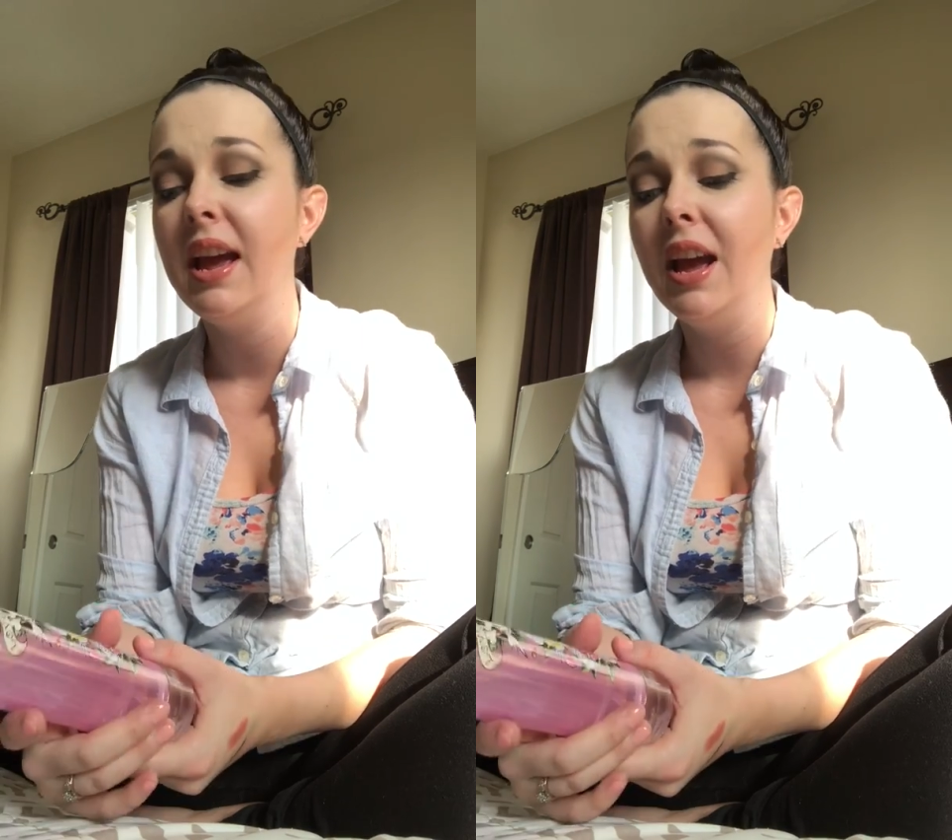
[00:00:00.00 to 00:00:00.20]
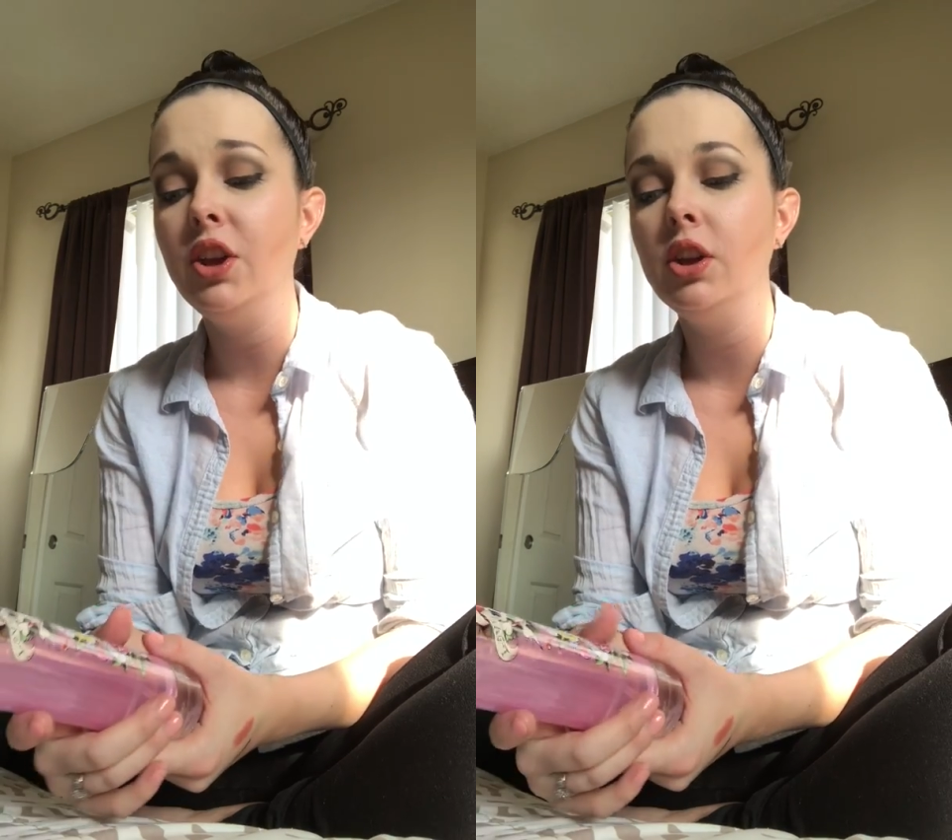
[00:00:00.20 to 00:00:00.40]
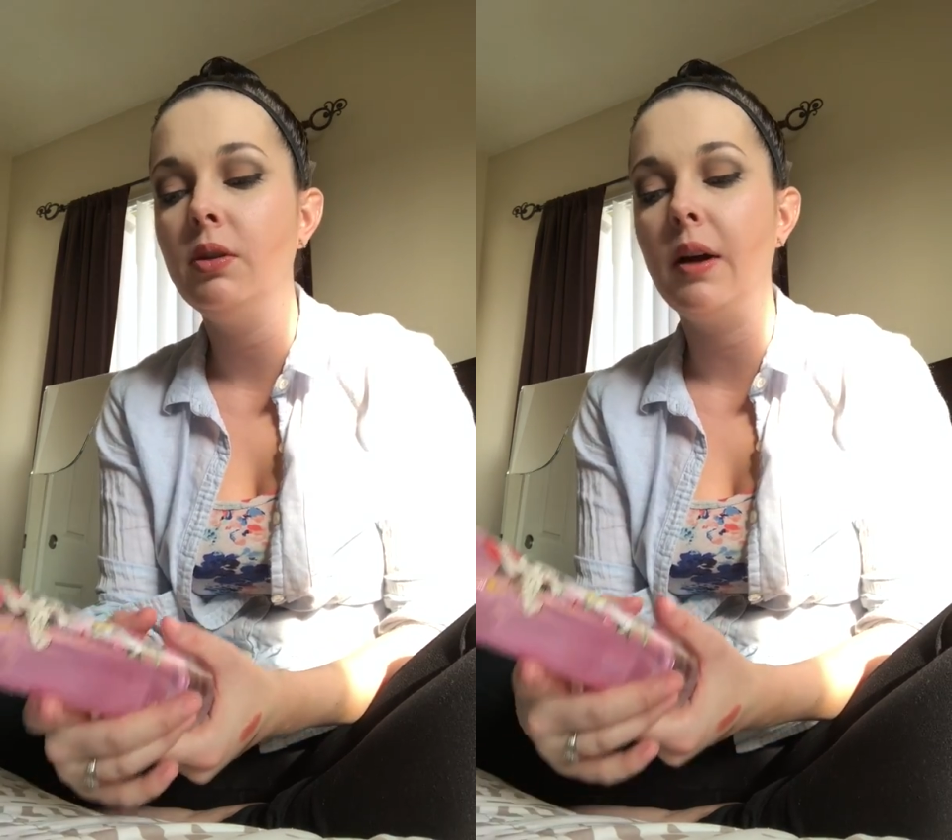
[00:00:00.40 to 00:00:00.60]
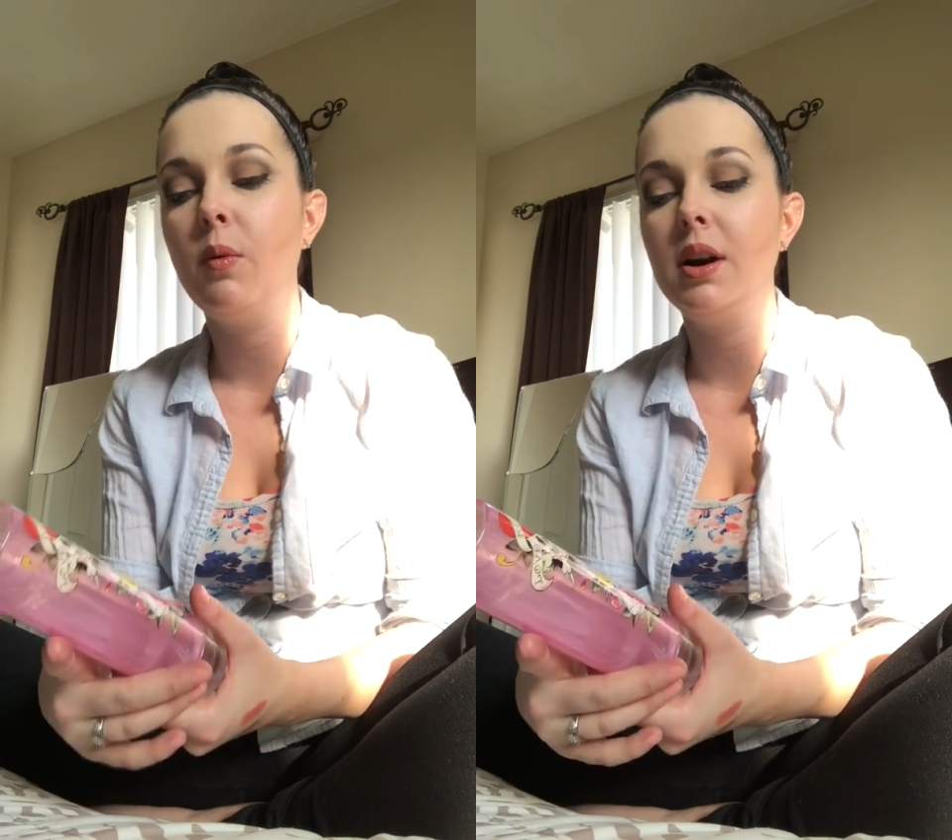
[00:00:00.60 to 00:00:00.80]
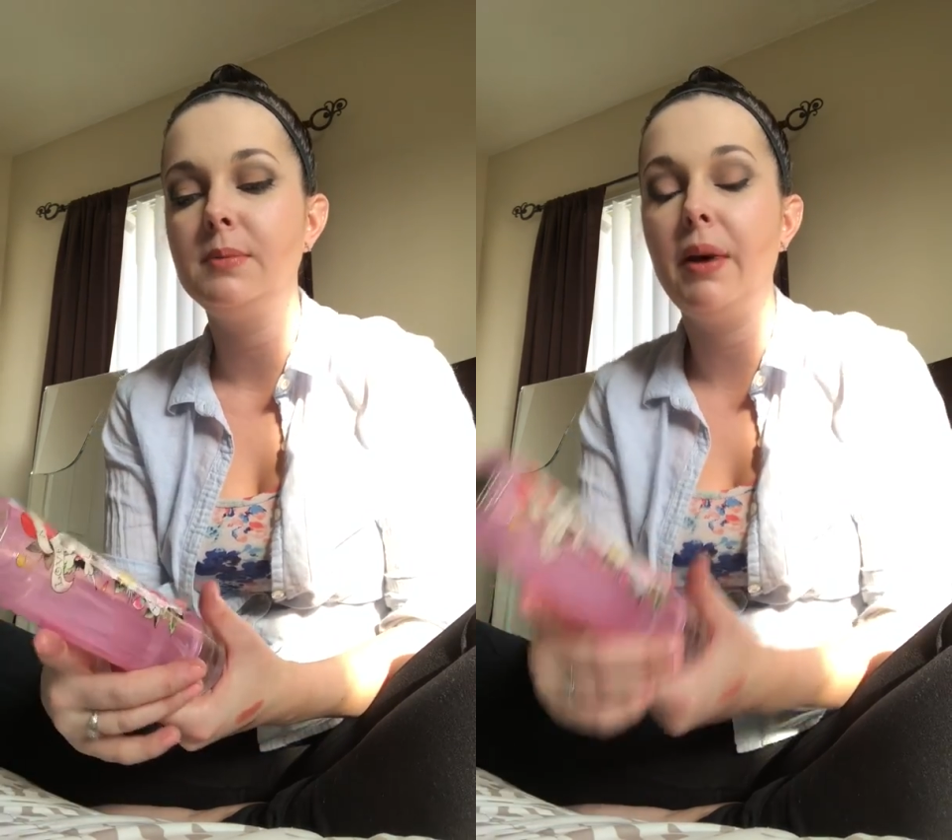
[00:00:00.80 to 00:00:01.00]
And, you know, I
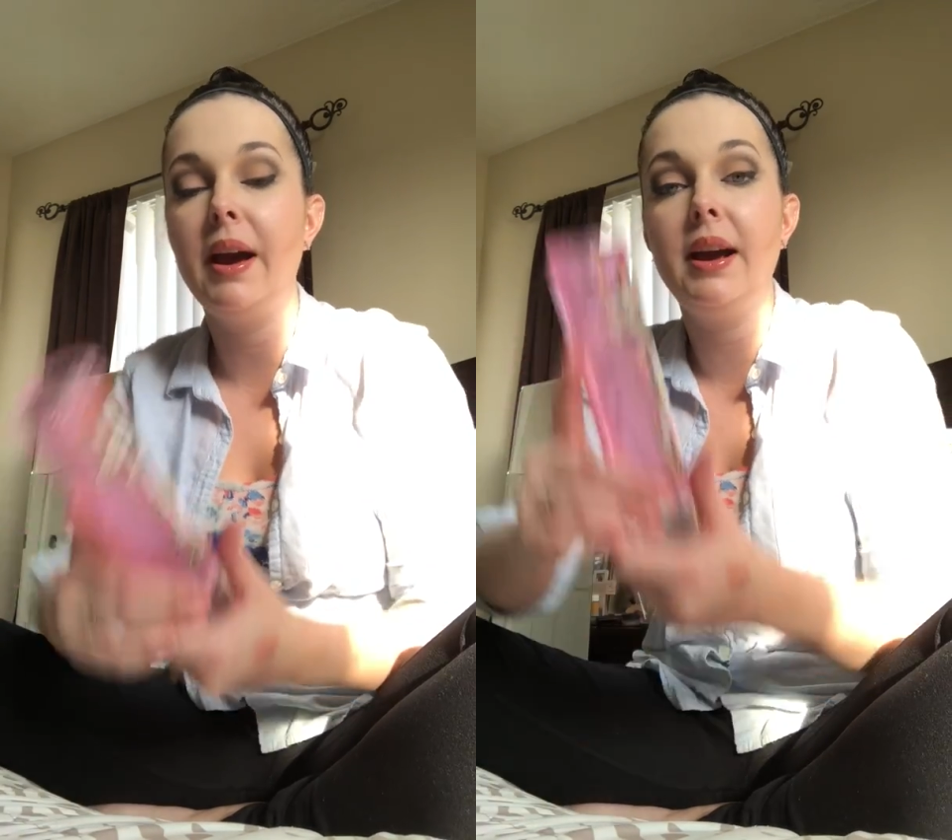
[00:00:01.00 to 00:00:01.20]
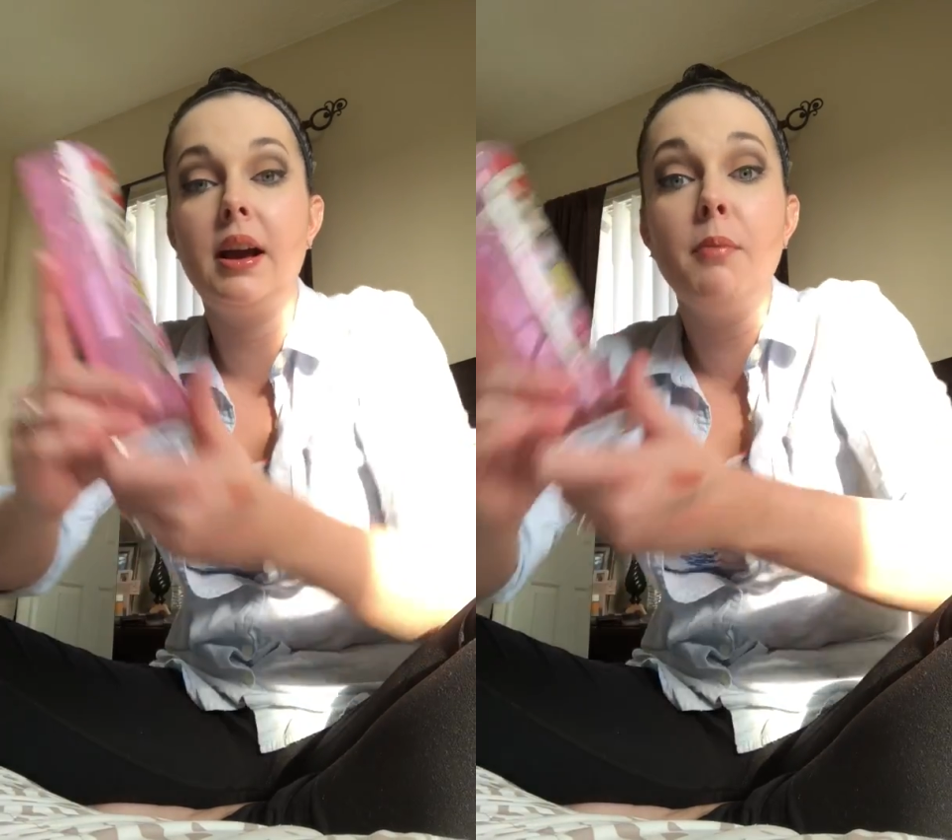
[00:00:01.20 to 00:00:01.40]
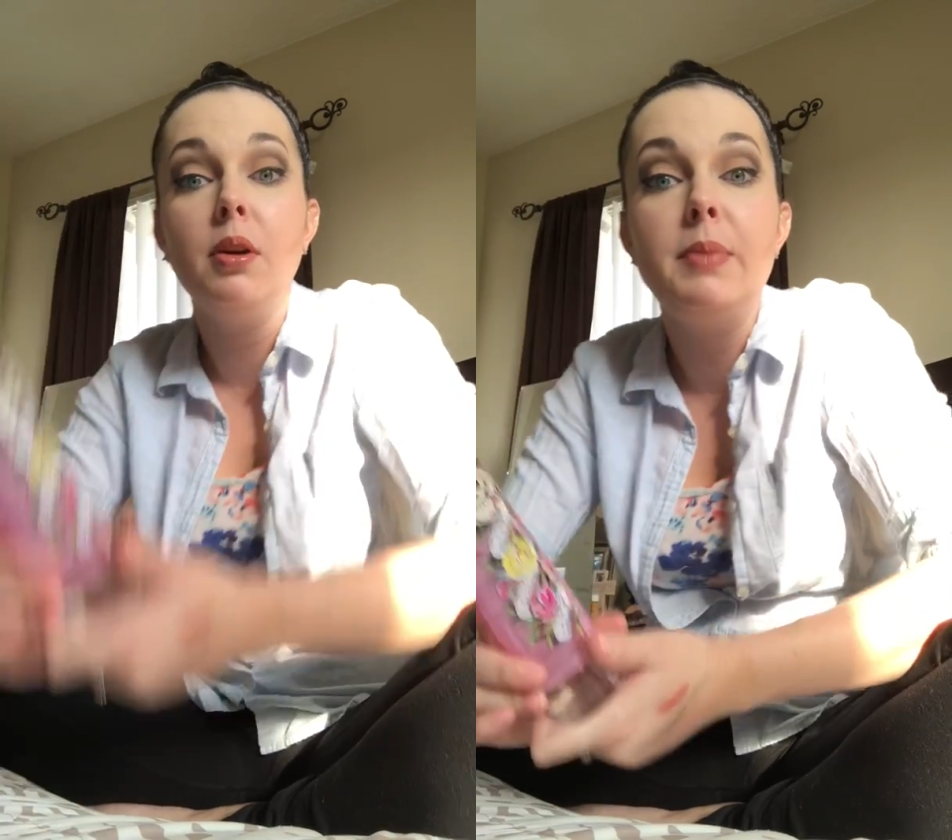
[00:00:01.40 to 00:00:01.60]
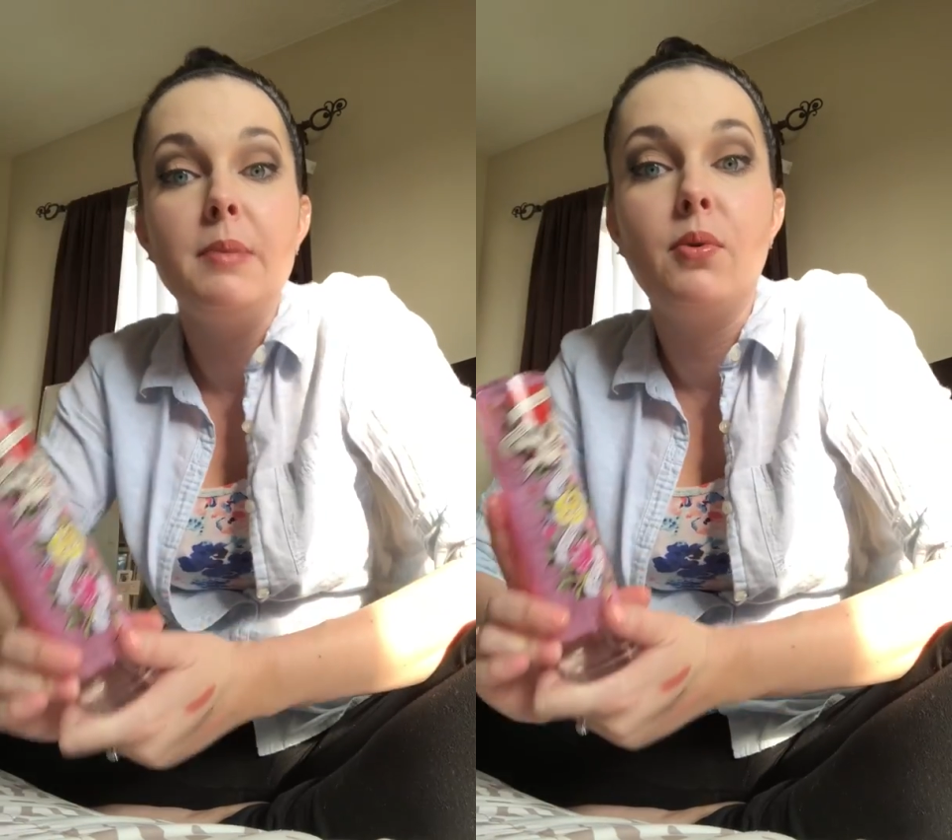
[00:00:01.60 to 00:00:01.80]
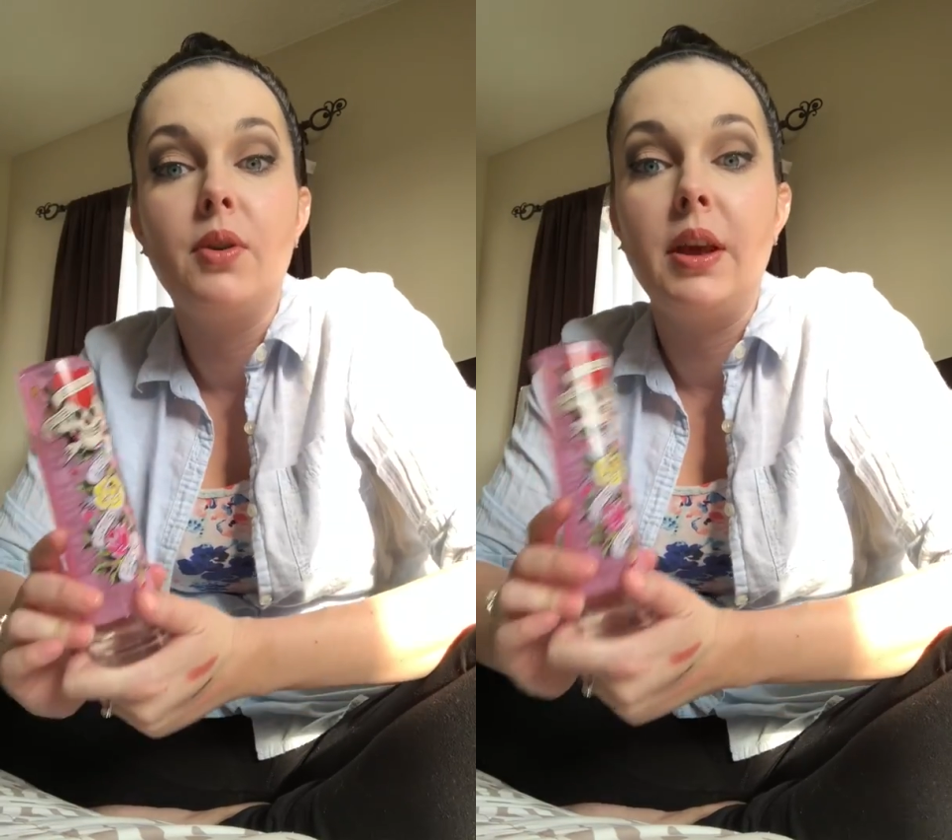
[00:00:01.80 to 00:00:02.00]
walked by a couple of people and